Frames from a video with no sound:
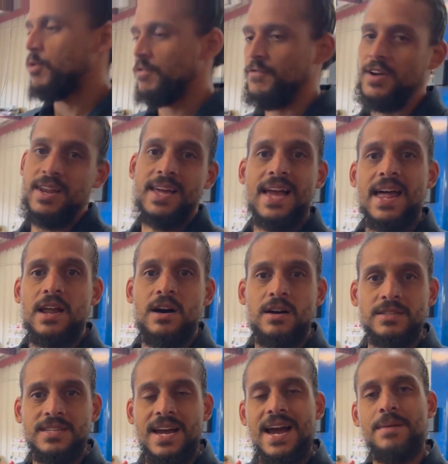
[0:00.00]
fella got
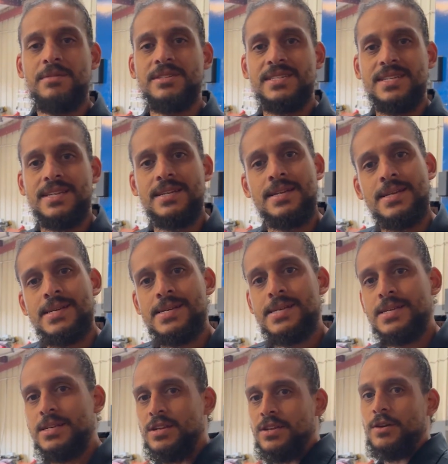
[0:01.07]
Alzheimer's, and,
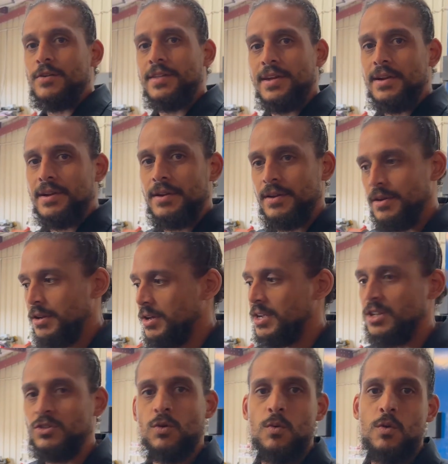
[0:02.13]
you know, they're looking
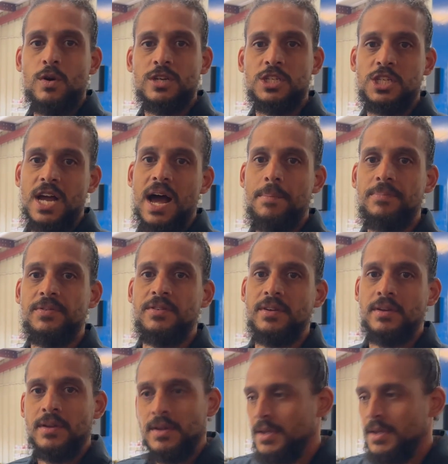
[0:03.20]
toward shops to